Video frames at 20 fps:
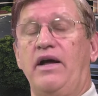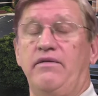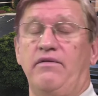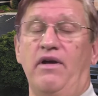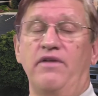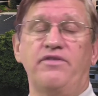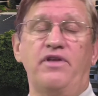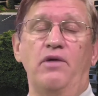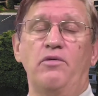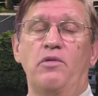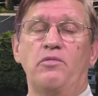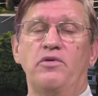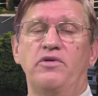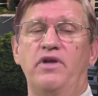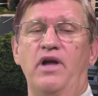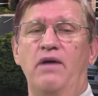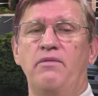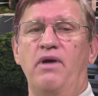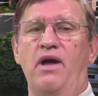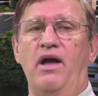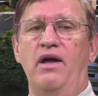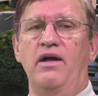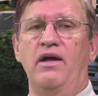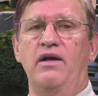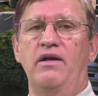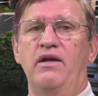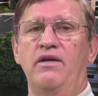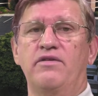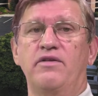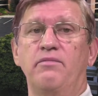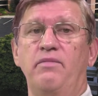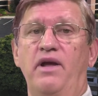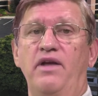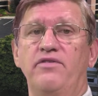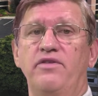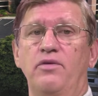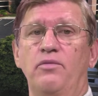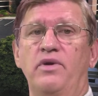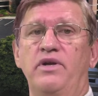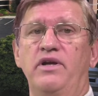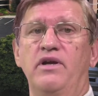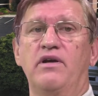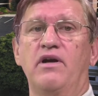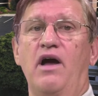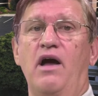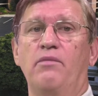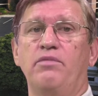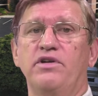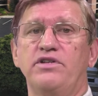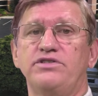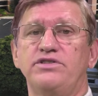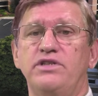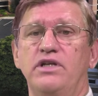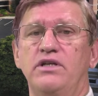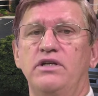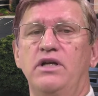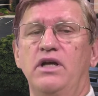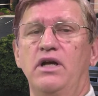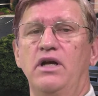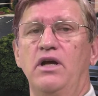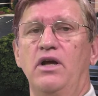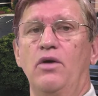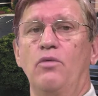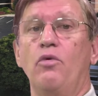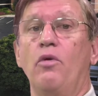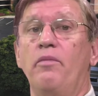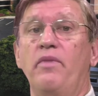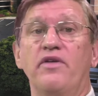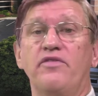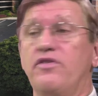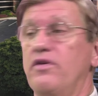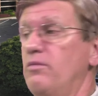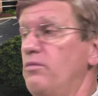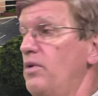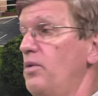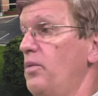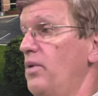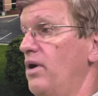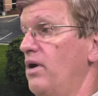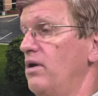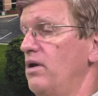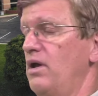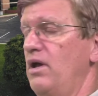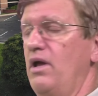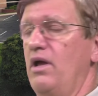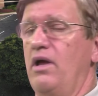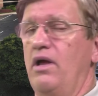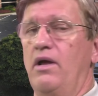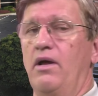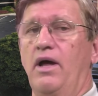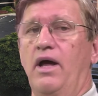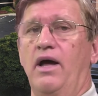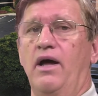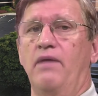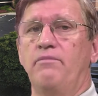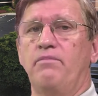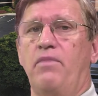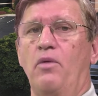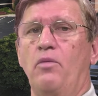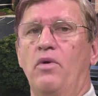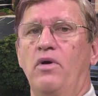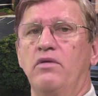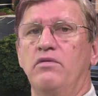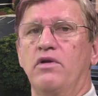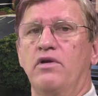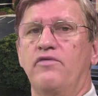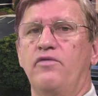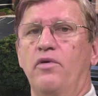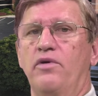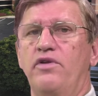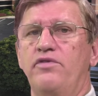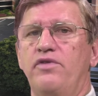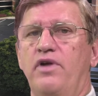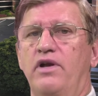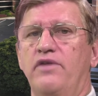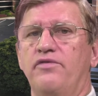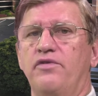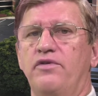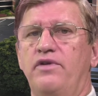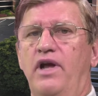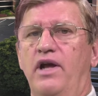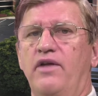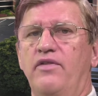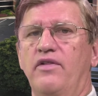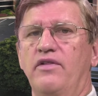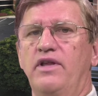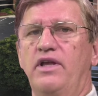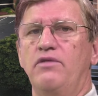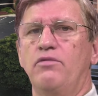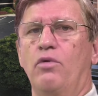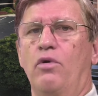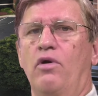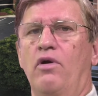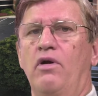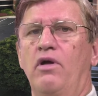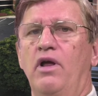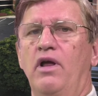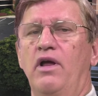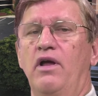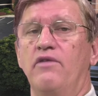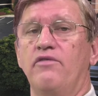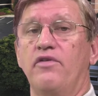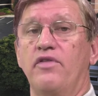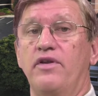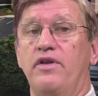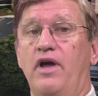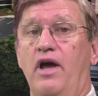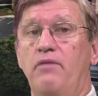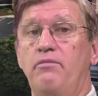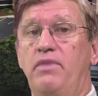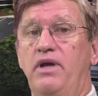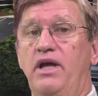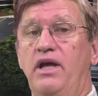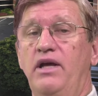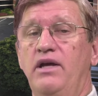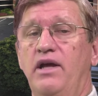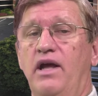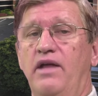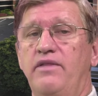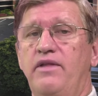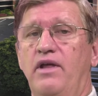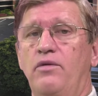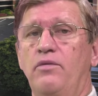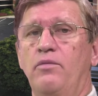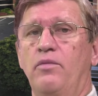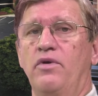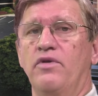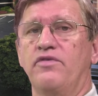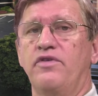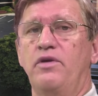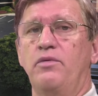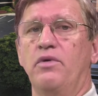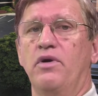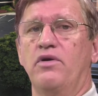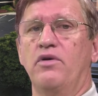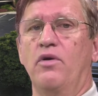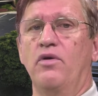I'll say it one more time, it's amazing what he accomplished, and we'll miss him, we will. But we'll look forward to Jennifer taking the lead role for the time being, and then we'll see where it